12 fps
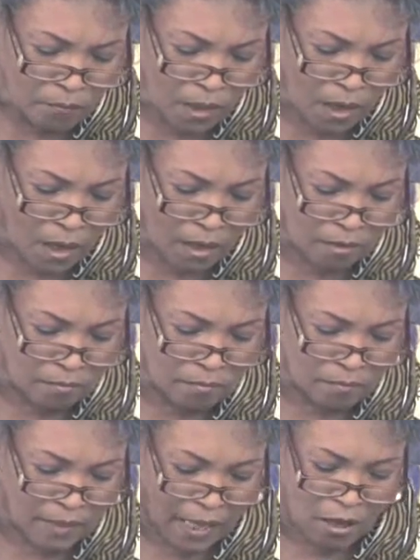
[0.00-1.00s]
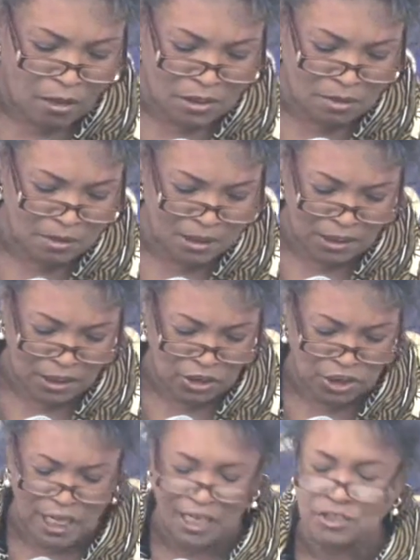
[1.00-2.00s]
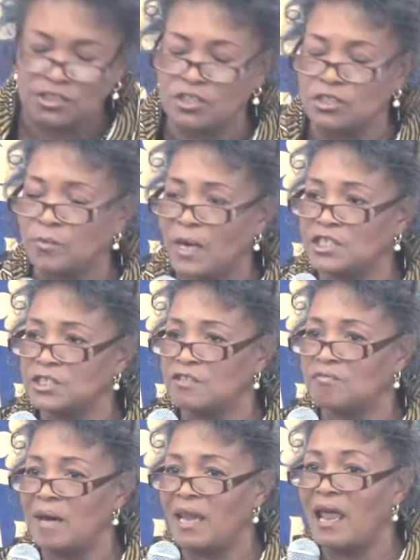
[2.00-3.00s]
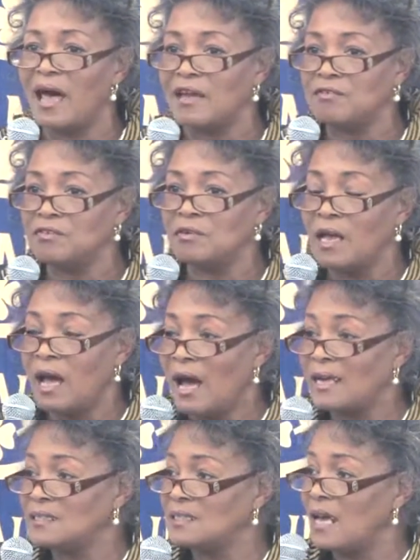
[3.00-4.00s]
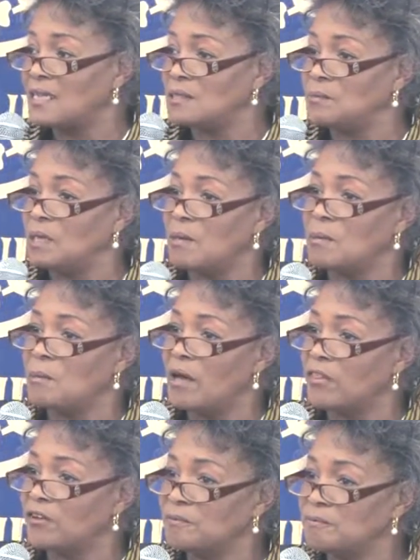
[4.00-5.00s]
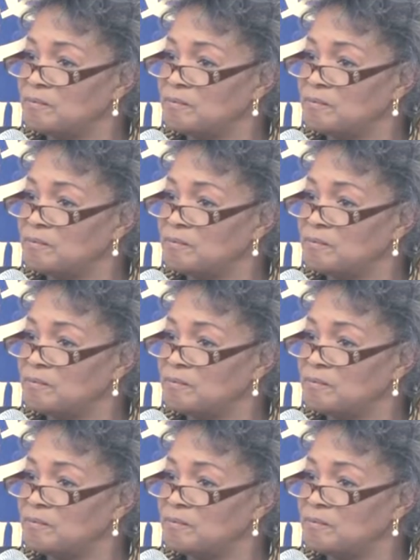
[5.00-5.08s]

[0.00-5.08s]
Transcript: that ultimately changed the direction of my life. I decided to become a mother.